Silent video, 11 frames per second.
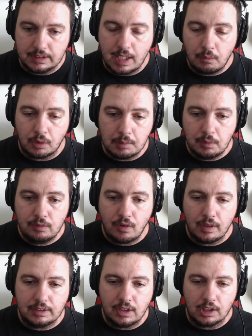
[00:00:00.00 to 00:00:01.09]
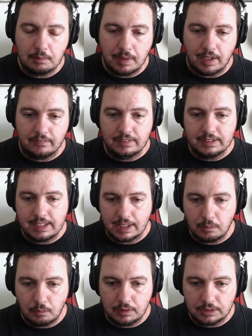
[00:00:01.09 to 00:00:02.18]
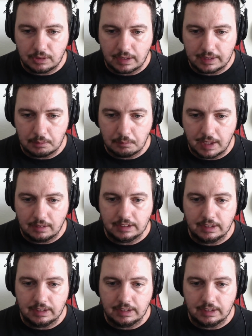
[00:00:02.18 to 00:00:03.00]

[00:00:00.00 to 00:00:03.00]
Now we're going to move on and talk about the second one to track your mileage,